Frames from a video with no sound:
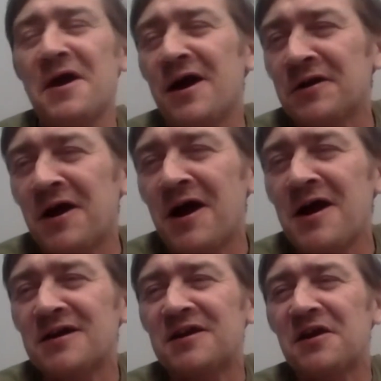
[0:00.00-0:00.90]

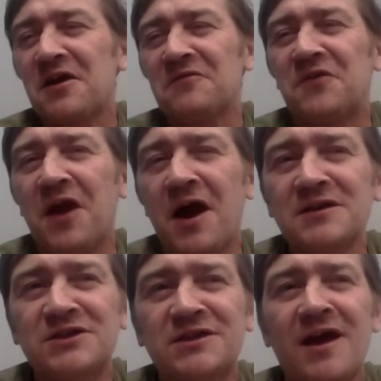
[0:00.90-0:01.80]
Iraq,
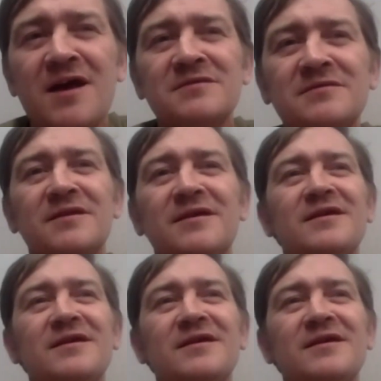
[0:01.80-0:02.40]
Afghanistan.